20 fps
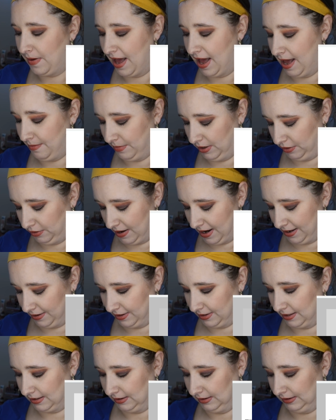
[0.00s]
Pat
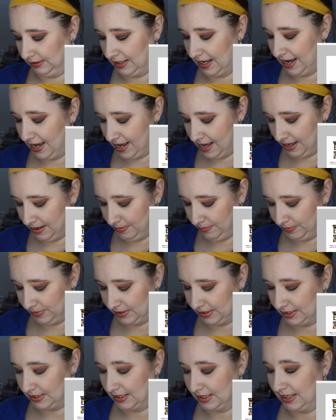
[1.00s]
McGrath
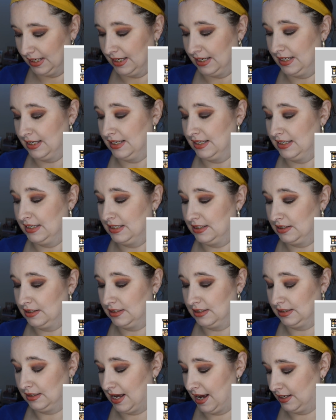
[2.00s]
Labs
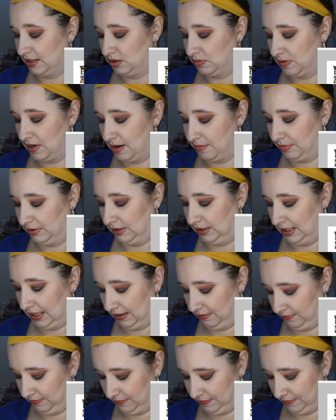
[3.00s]
is the last one, I
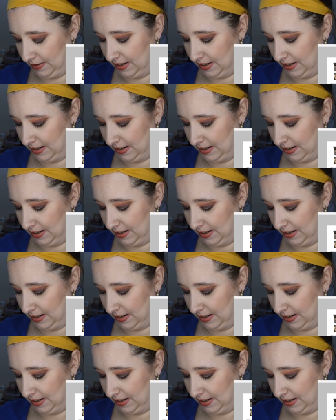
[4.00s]
believe.